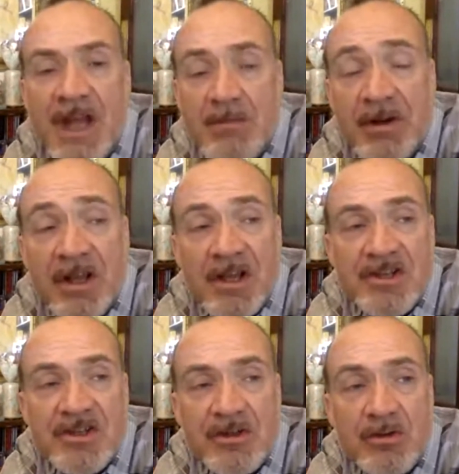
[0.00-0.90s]
enabling
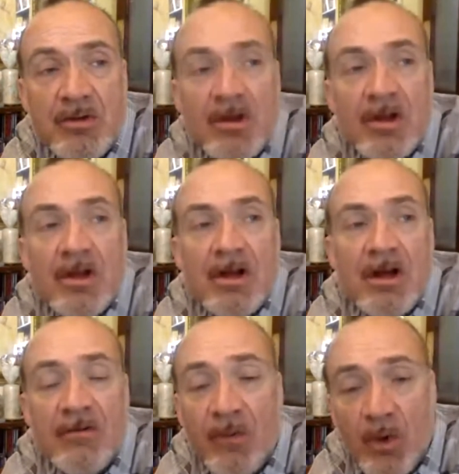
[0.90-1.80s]
us to
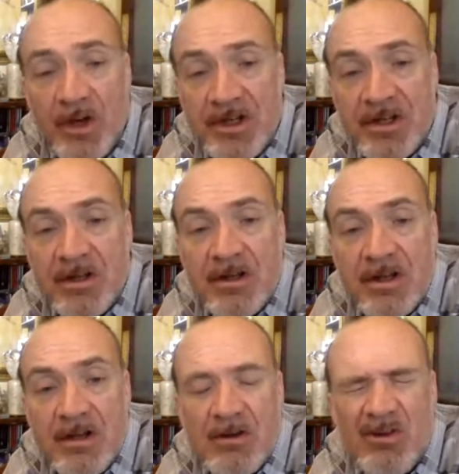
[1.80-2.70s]
avoid
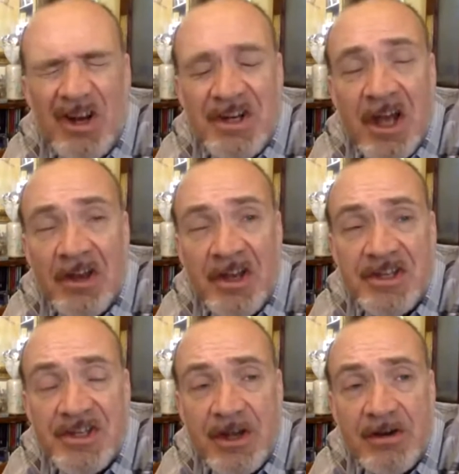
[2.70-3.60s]
creating
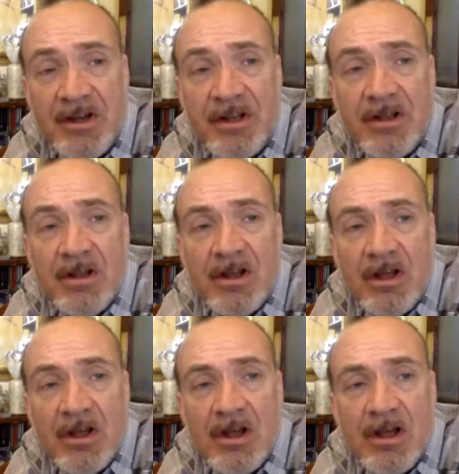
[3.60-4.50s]
unnecessarily
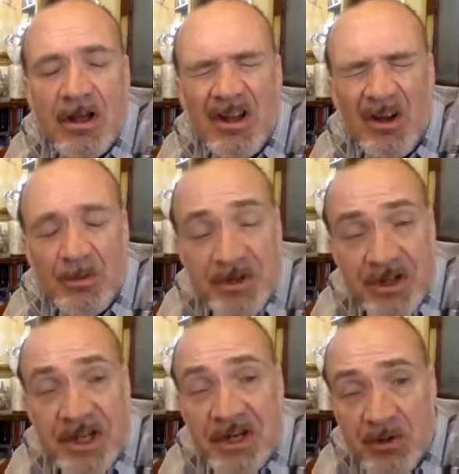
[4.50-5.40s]

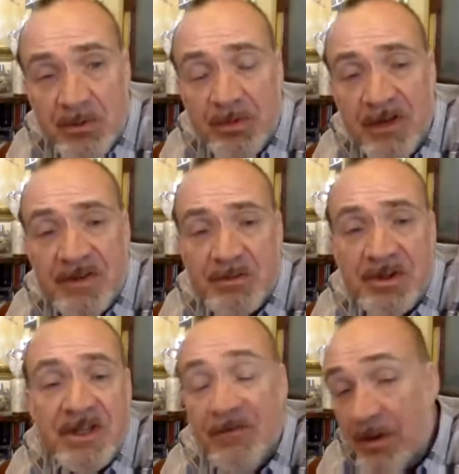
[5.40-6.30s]
objects identical to the
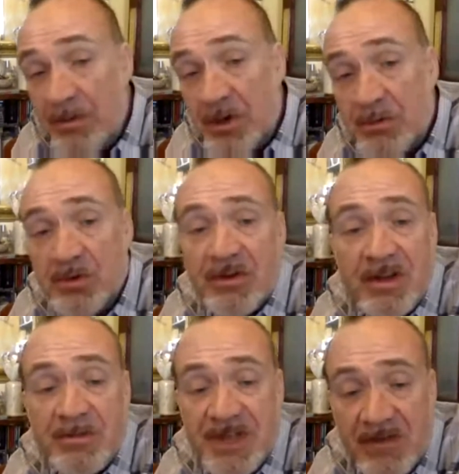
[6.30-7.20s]
previous one if they're mutable,
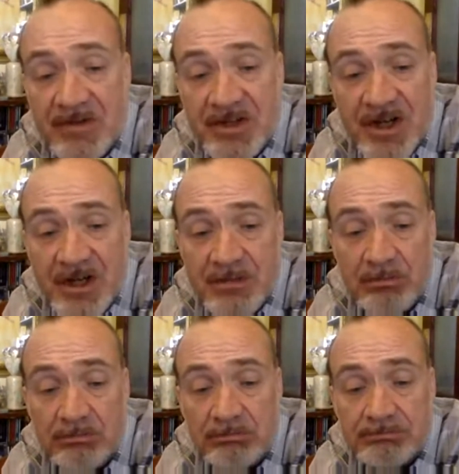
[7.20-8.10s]
so they can be safely shared.